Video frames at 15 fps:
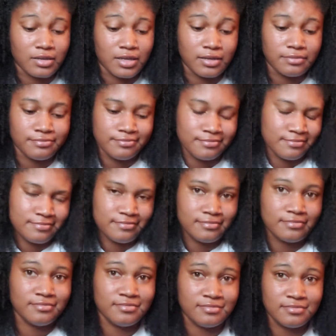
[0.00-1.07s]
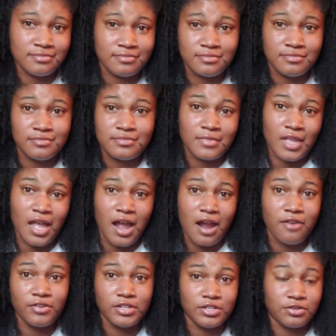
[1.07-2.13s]
Like, I
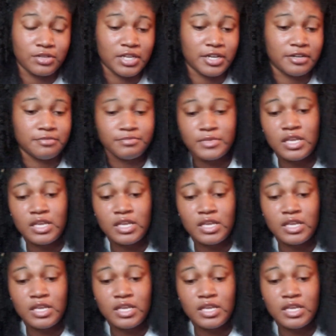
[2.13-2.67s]
really don't care.